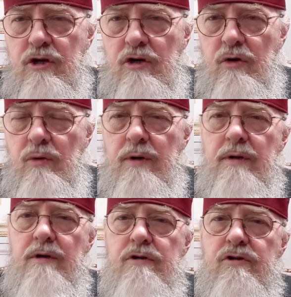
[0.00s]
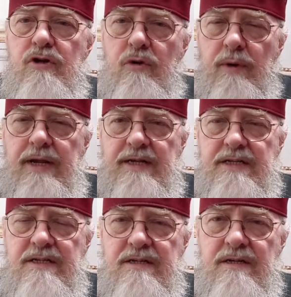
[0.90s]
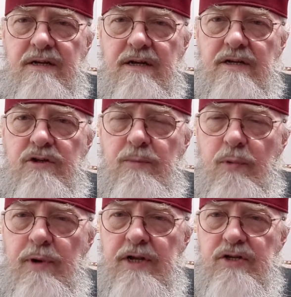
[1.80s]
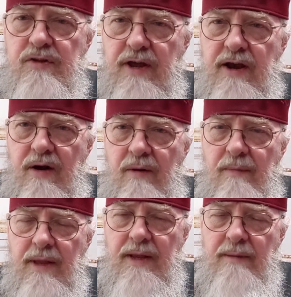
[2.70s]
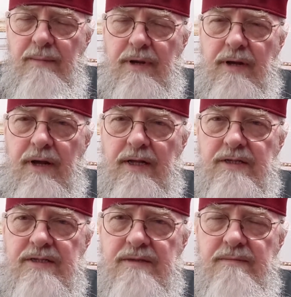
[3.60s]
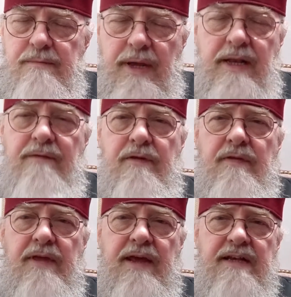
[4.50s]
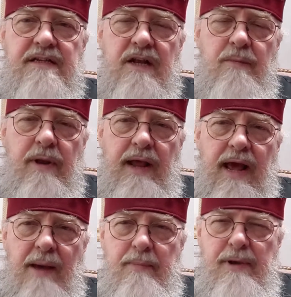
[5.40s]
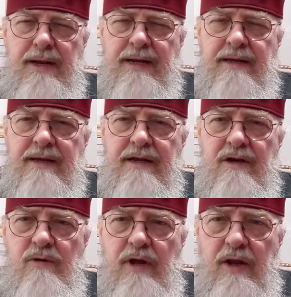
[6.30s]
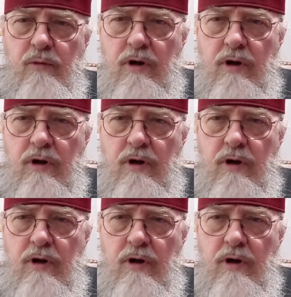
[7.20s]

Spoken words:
go to Greece to preach there, because many of the things that had been happening in